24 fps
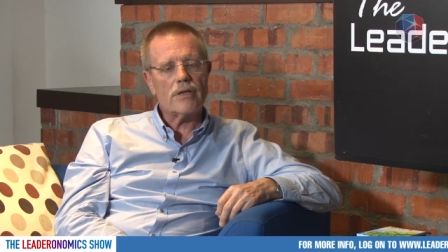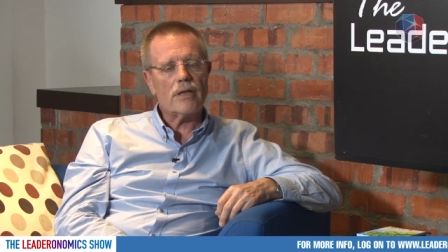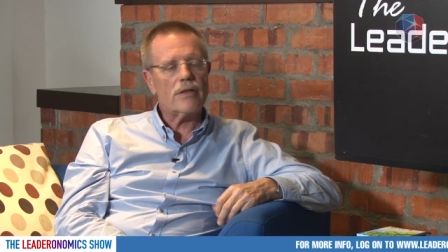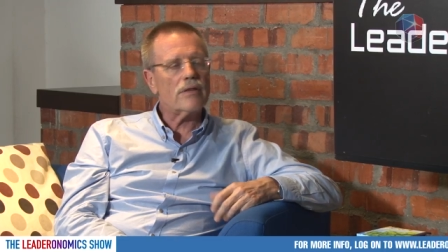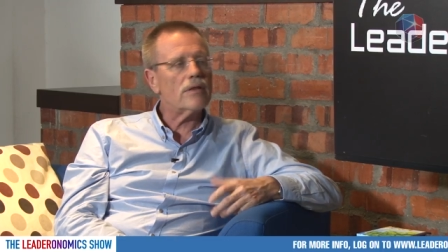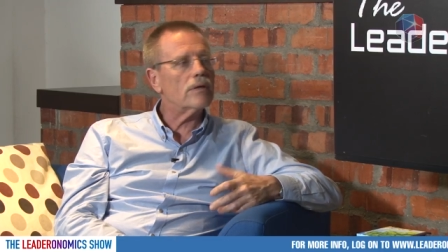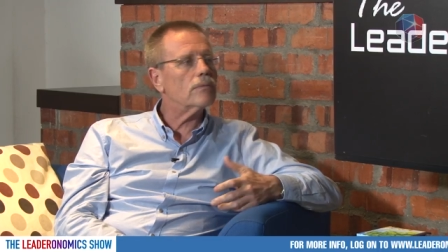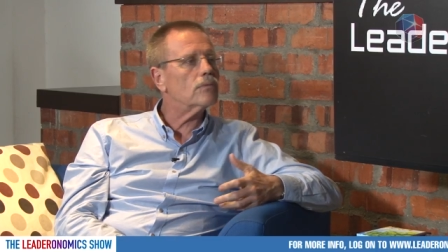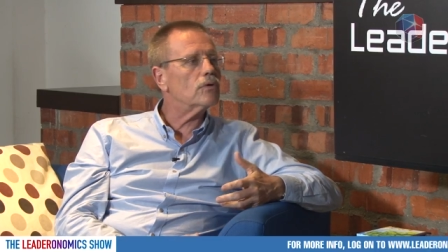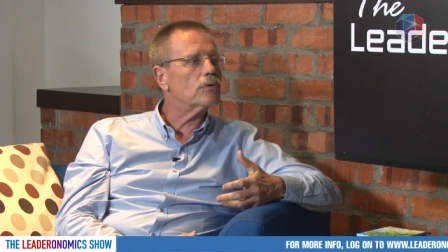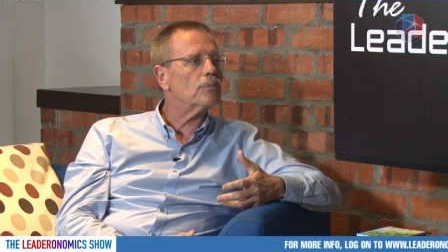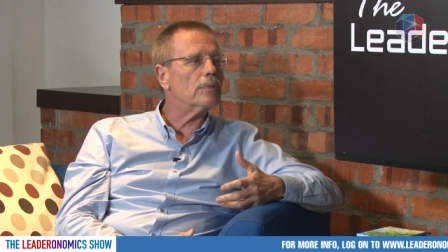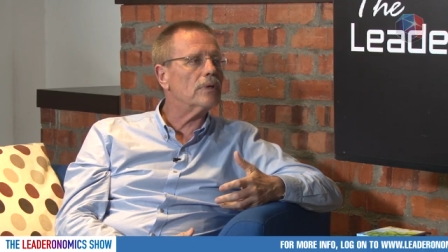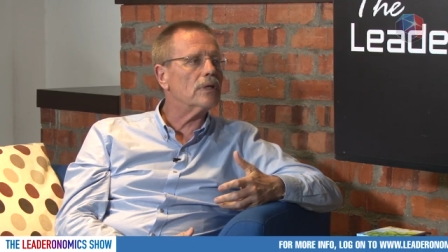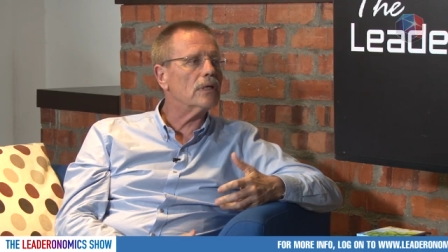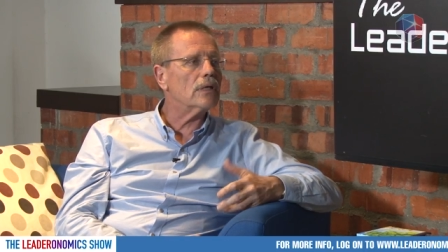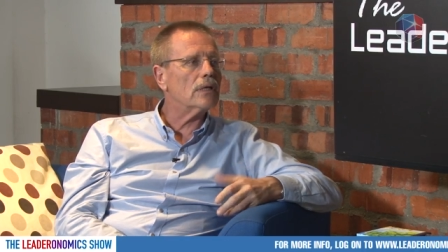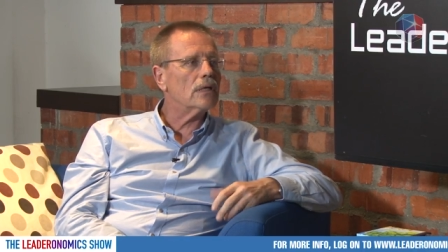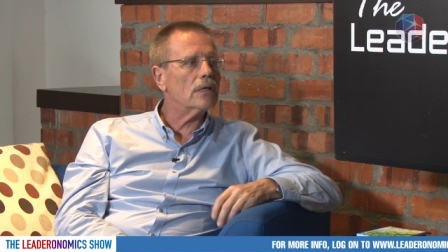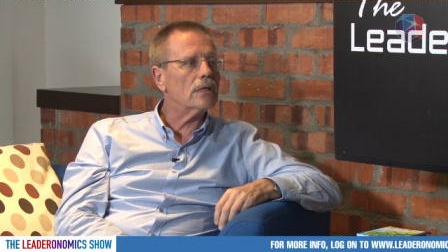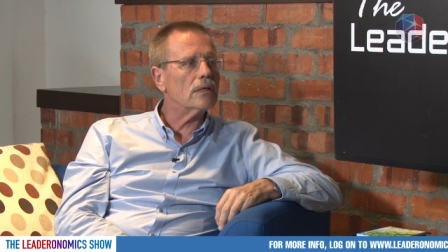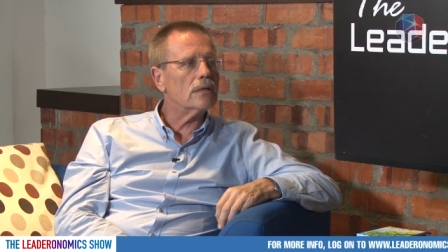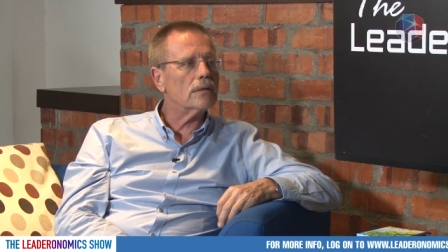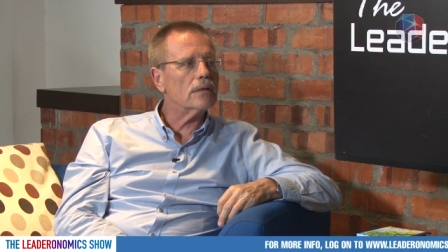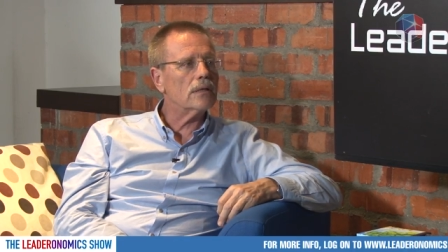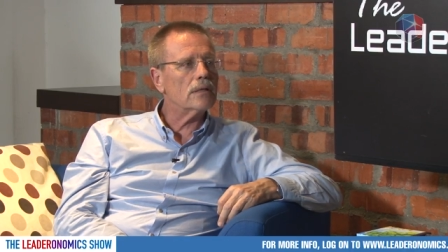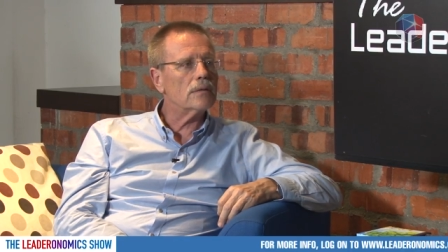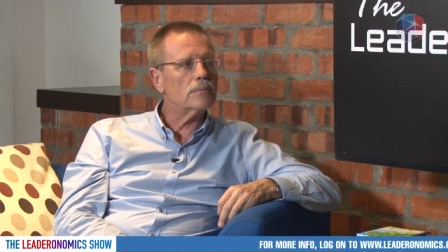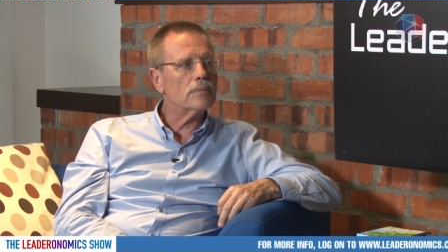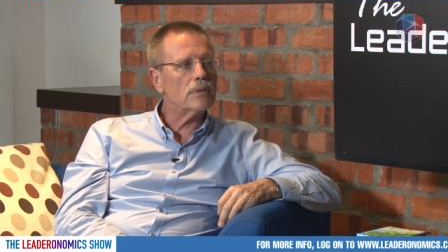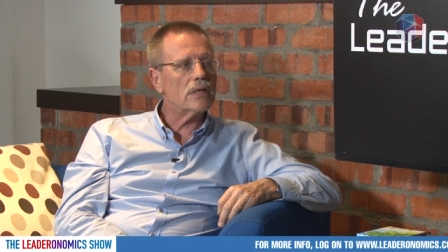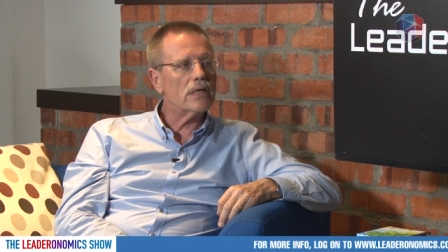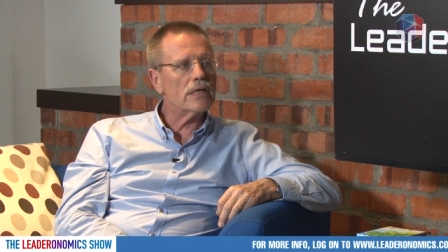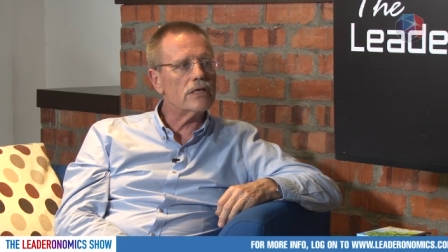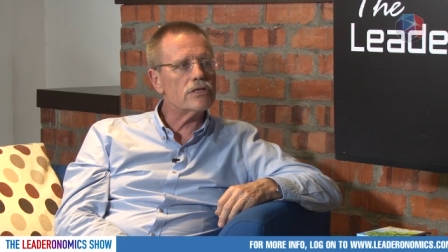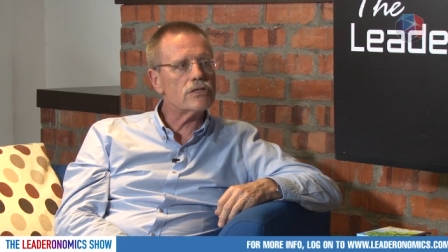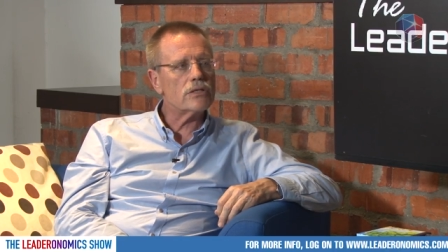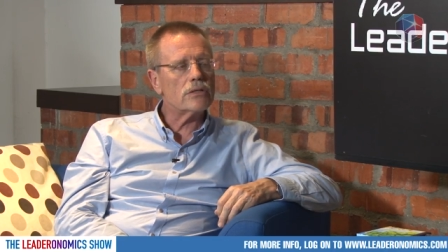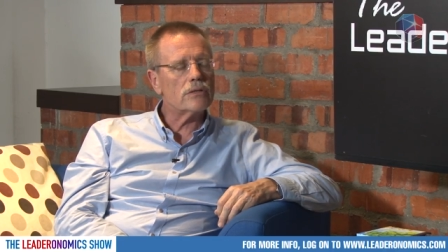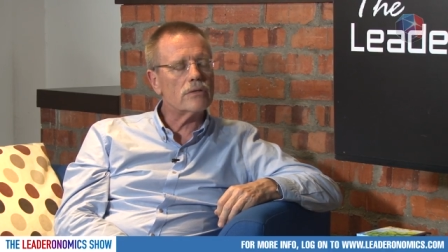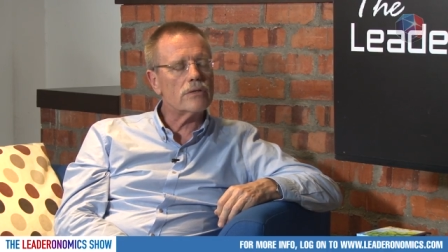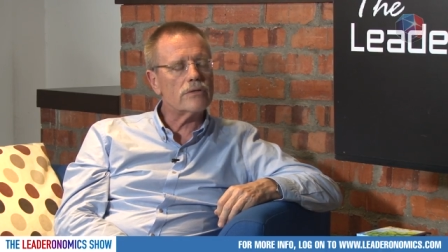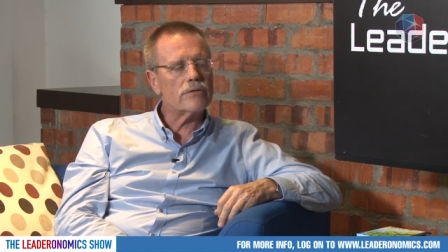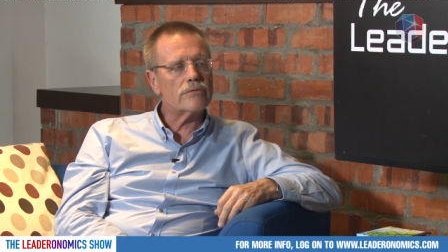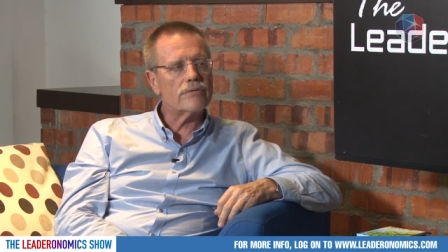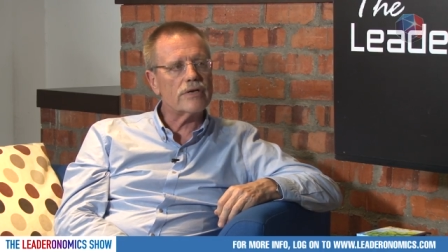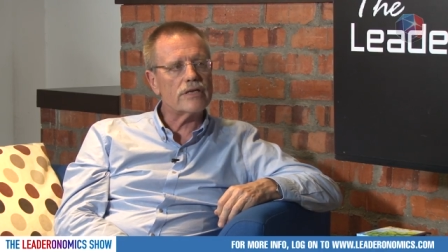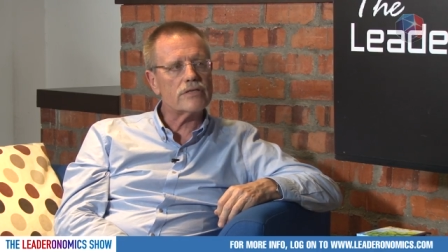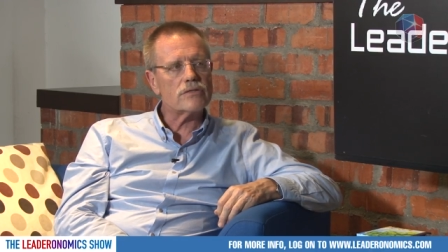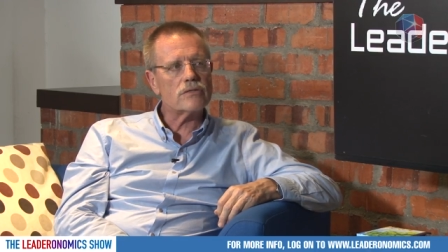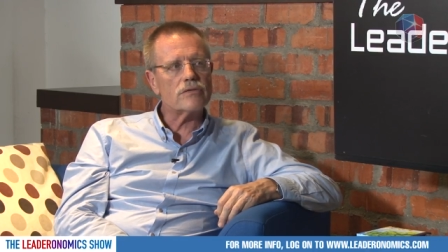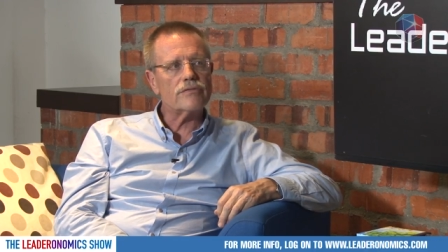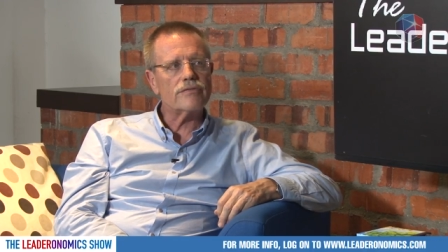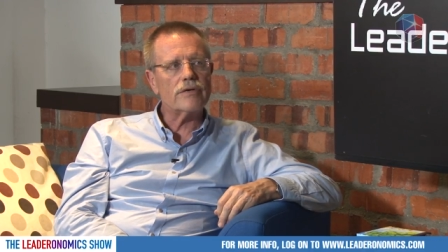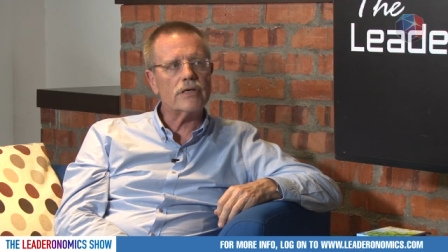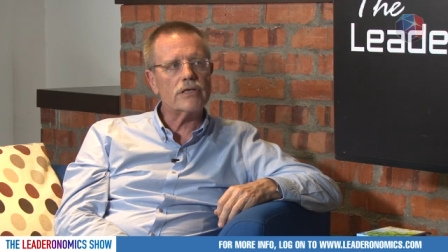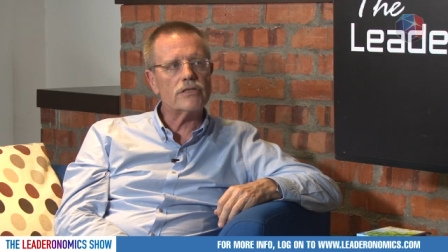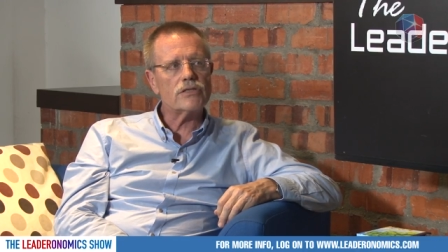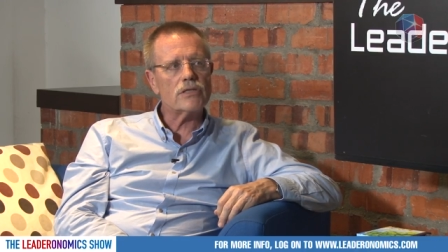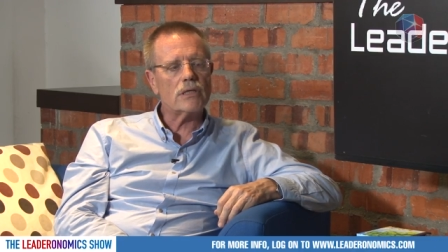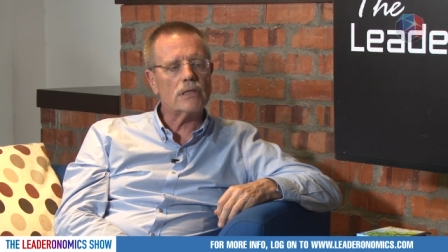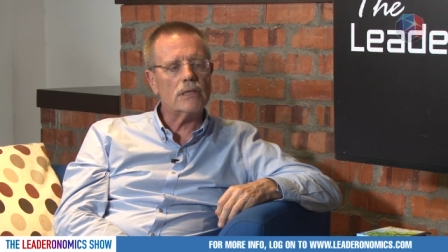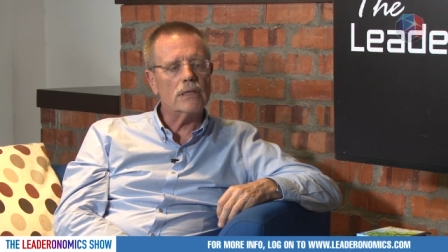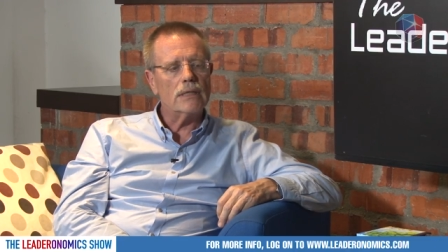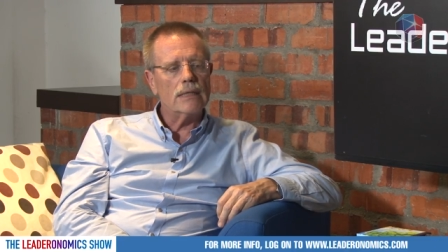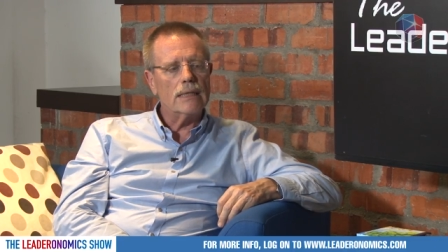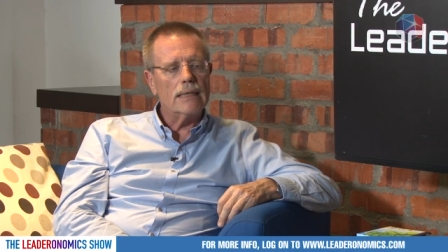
than they would be in Malaysia or the rest of Asia.